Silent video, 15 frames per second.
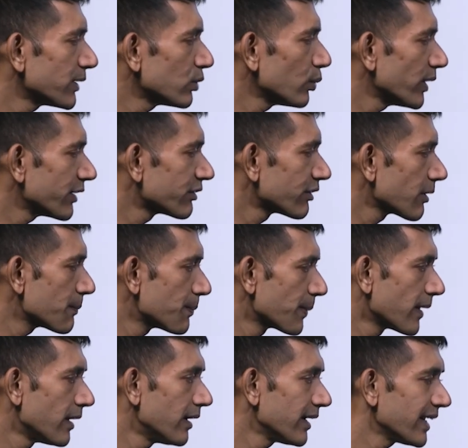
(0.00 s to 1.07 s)
to x.
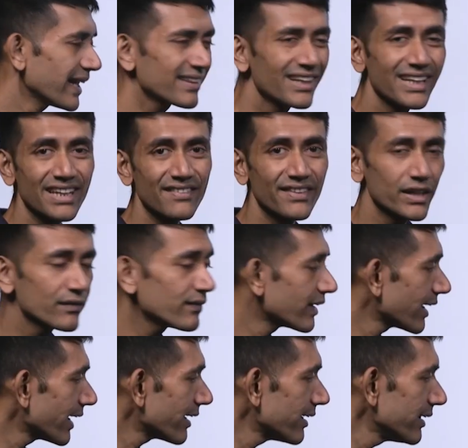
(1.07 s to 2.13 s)
Take the derivative
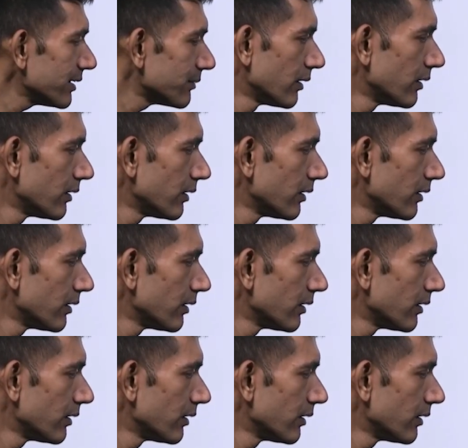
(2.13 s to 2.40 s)
correctly.